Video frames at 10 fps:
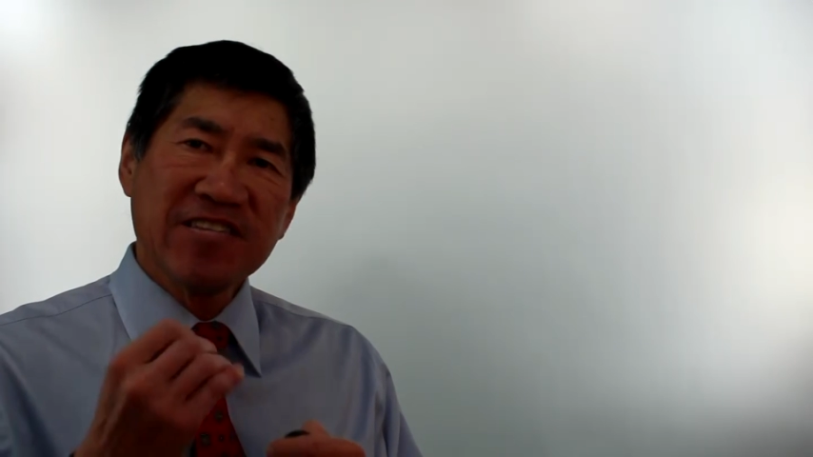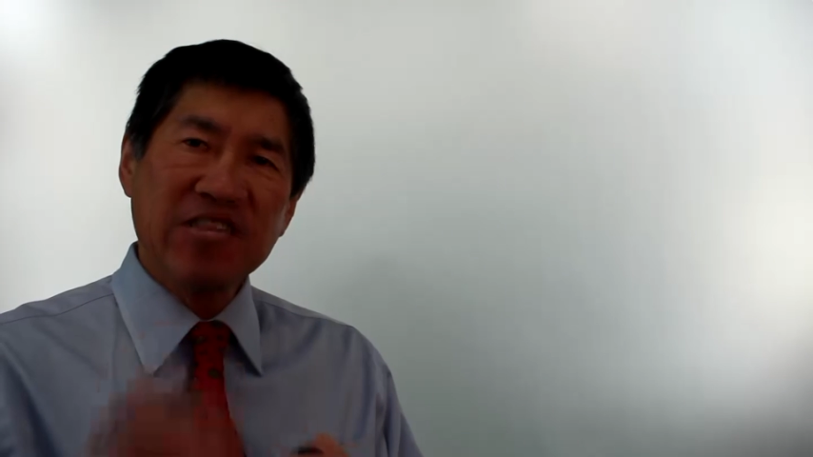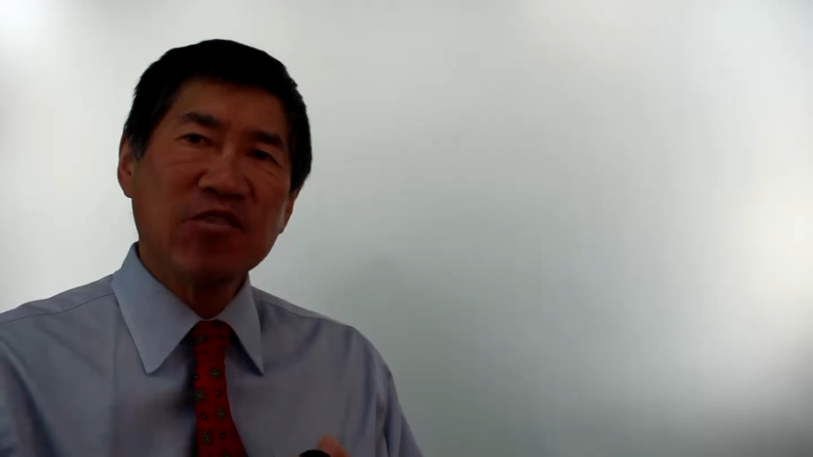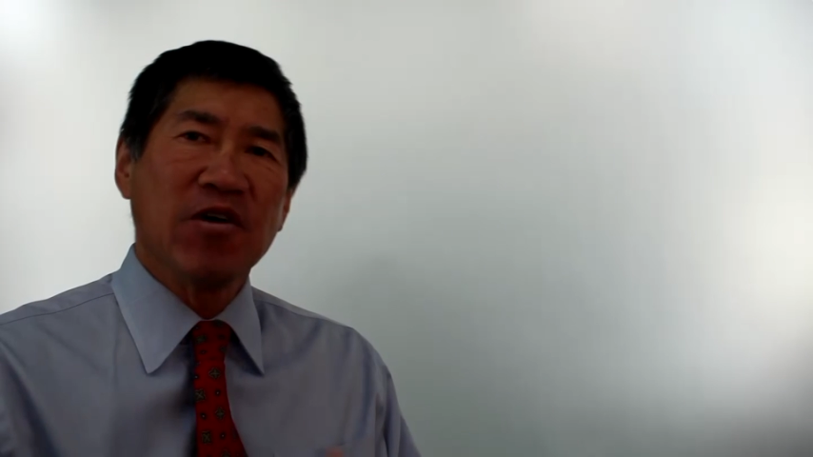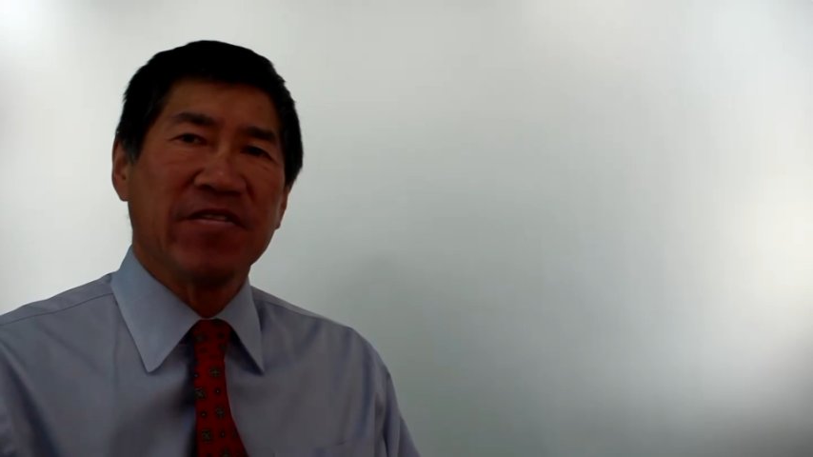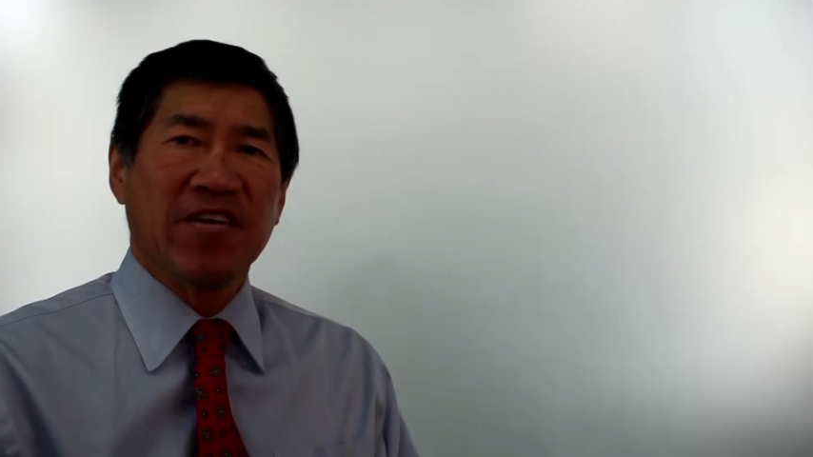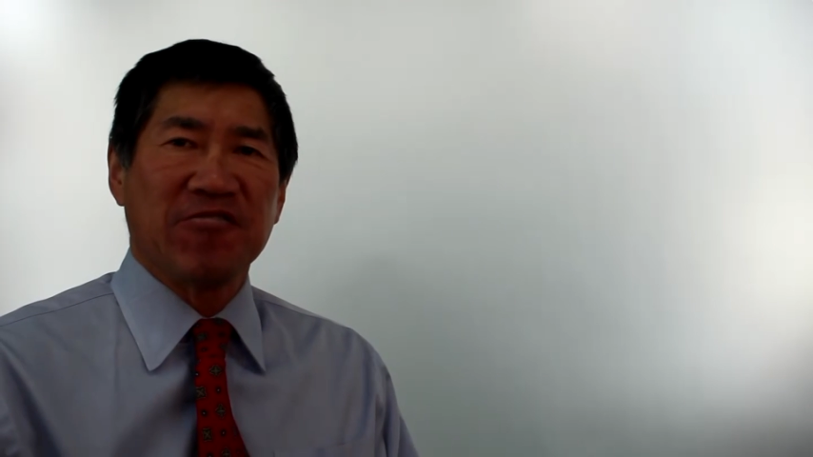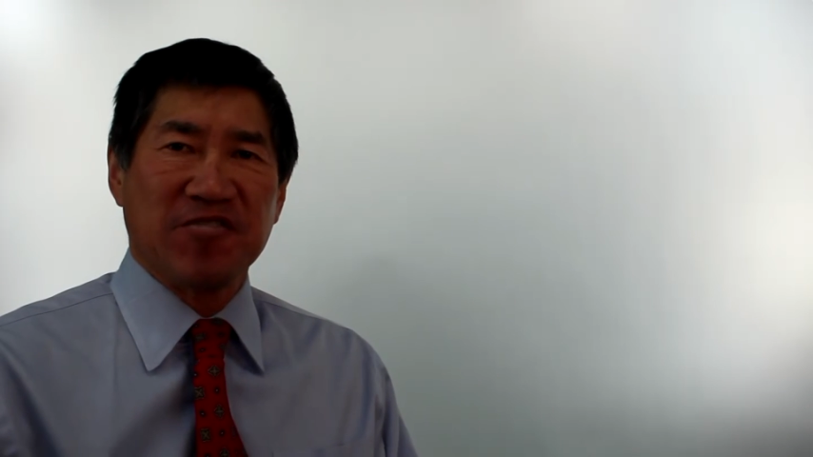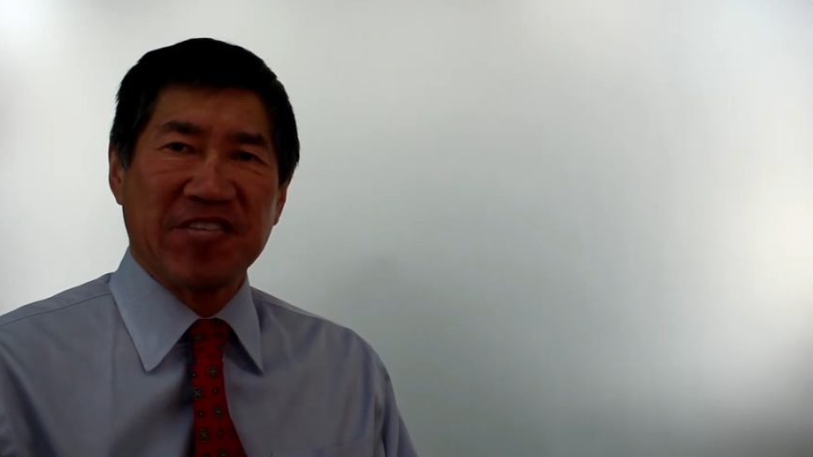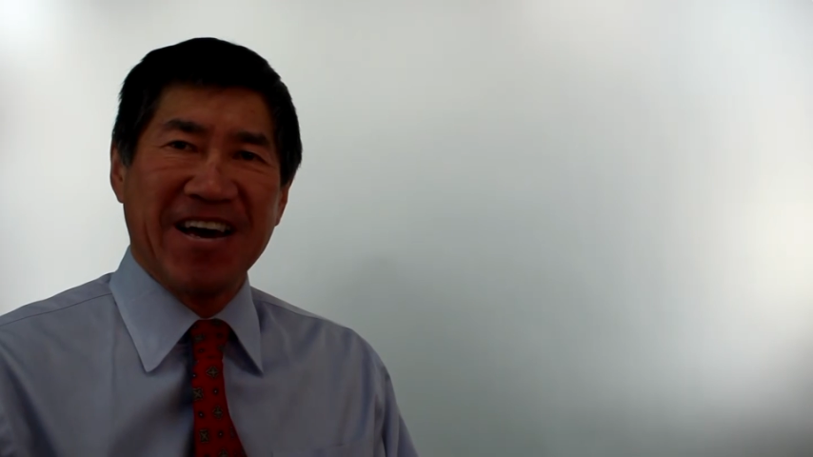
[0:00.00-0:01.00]
See you on the
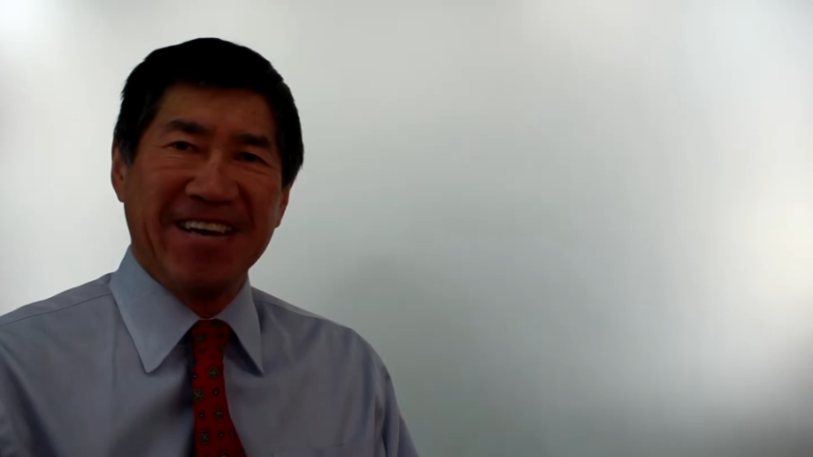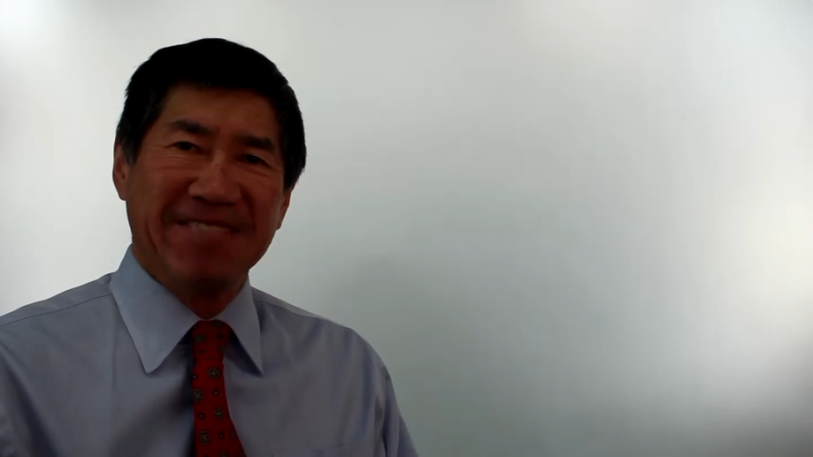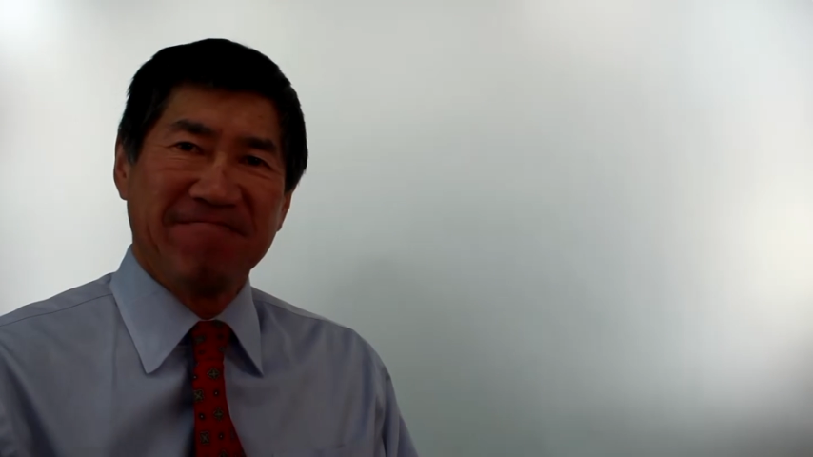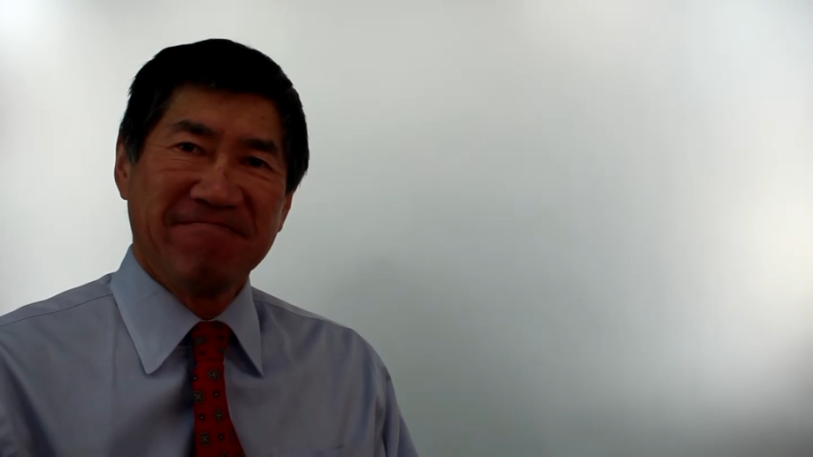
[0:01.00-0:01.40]
other side.